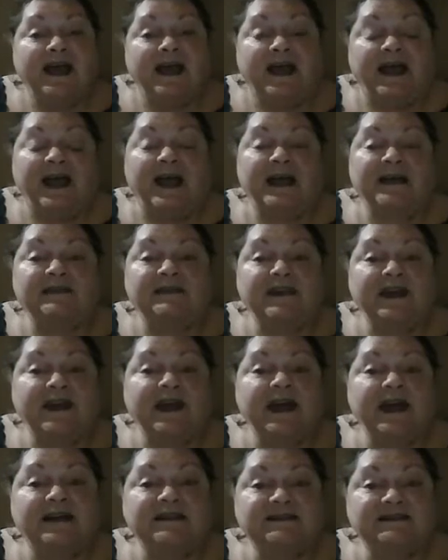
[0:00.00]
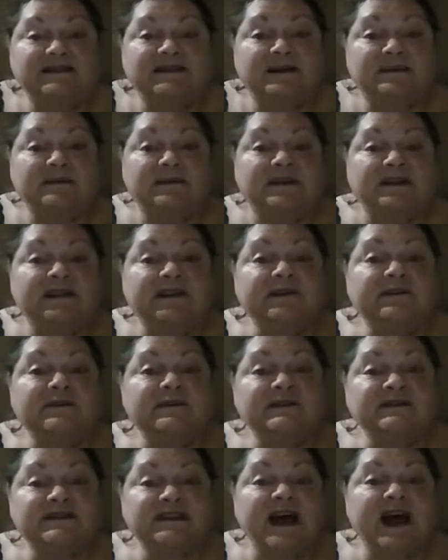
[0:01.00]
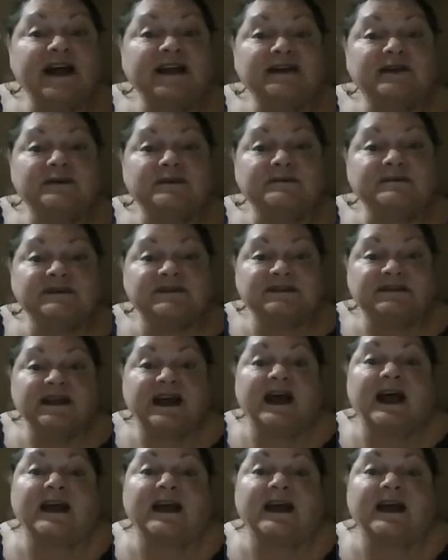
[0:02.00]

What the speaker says: and they had some clearance items,